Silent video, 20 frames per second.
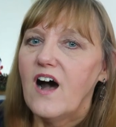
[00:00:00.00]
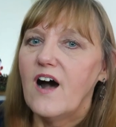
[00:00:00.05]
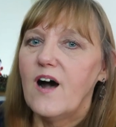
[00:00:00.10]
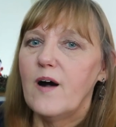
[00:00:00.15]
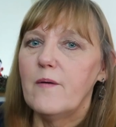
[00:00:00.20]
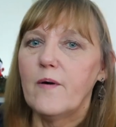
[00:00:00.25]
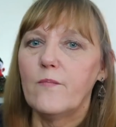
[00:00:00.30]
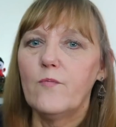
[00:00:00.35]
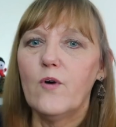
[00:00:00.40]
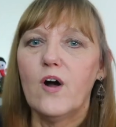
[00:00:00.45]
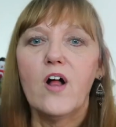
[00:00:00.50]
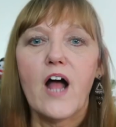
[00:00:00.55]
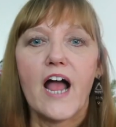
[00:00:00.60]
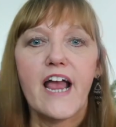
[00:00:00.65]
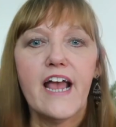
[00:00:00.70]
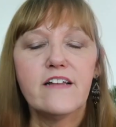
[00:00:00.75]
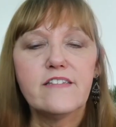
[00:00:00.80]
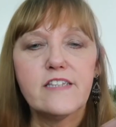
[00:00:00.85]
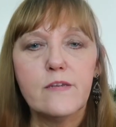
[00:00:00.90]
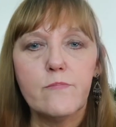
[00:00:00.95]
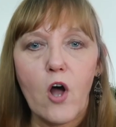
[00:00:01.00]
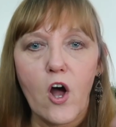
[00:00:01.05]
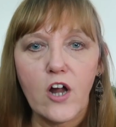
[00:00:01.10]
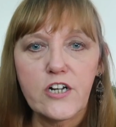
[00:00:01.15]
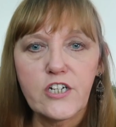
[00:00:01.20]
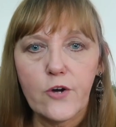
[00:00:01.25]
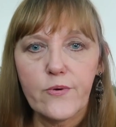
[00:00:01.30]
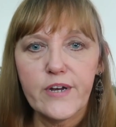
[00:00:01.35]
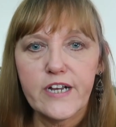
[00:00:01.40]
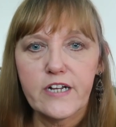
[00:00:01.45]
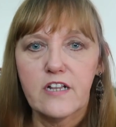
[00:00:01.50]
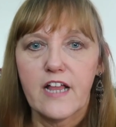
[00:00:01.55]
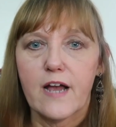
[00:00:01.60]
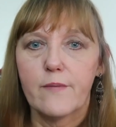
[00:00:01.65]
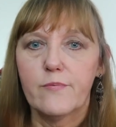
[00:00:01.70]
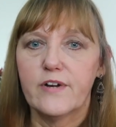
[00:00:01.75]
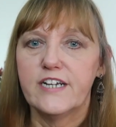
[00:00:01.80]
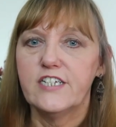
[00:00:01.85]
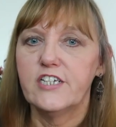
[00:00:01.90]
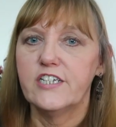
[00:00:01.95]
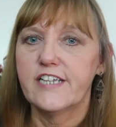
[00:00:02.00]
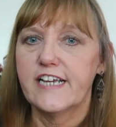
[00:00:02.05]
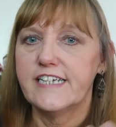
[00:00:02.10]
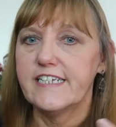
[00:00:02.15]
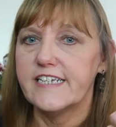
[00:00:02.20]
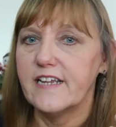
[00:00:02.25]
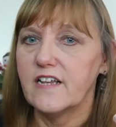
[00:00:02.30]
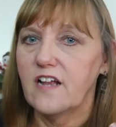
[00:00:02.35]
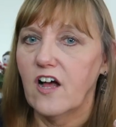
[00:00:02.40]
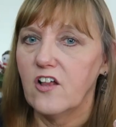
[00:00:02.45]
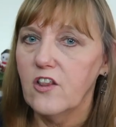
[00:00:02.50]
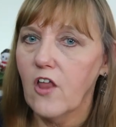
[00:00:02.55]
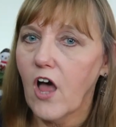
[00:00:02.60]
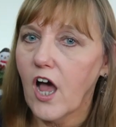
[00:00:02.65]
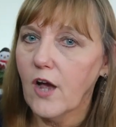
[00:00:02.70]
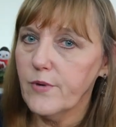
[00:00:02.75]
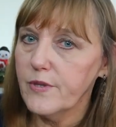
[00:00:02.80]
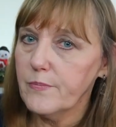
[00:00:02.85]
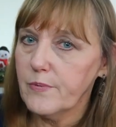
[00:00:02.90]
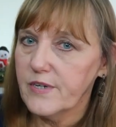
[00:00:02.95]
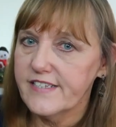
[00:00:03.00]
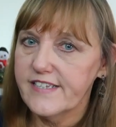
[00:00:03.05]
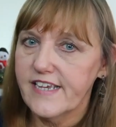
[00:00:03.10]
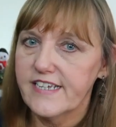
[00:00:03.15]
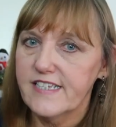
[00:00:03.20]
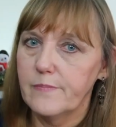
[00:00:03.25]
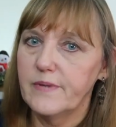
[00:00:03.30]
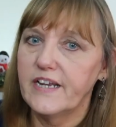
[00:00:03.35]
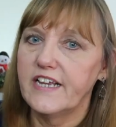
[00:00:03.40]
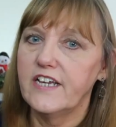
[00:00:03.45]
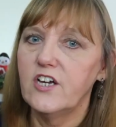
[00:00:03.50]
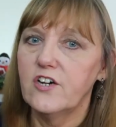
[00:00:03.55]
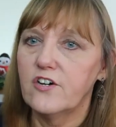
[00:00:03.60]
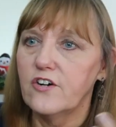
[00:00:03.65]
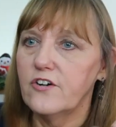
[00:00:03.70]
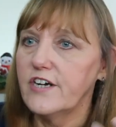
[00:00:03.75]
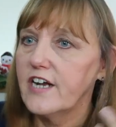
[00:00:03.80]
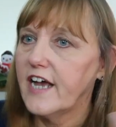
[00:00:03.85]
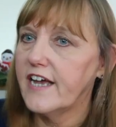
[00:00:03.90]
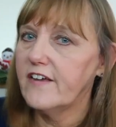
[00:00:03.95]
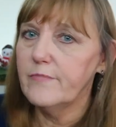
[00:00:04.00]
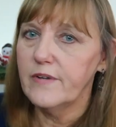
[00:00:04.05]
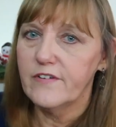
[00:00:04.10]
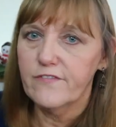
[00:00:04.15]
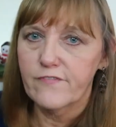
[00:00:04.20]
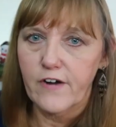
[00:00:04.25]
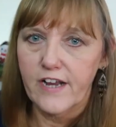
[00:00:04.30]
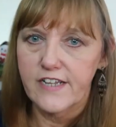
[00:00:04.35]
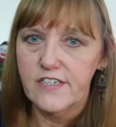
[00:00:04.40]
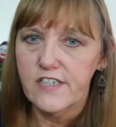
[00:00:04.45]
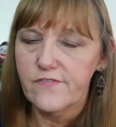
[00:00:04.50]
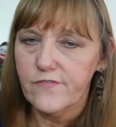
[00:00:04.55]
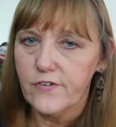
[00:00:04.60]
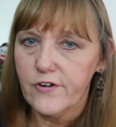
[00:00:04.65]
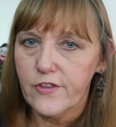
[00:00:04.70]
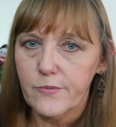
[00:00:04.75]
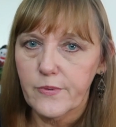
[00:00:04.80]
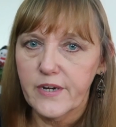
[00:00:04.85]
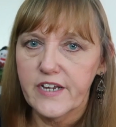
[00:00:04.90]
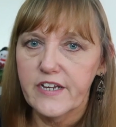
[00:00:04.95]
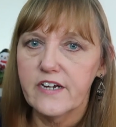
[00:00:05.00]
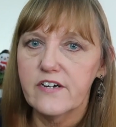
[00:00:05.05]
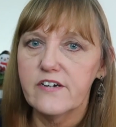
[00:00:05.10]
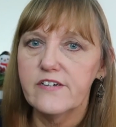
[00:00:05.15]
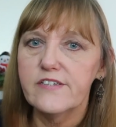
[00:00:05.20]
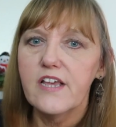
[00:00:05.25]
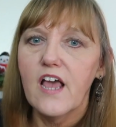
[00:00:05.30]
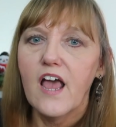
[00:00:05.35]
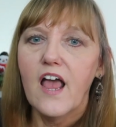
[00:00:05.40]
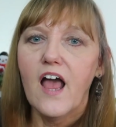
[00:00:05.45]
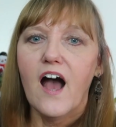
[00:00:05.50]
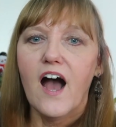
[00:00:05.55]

Um, well, I had some ongoing collaborations. I did a lot with Princess Minnie. Her and I have been friends for three years.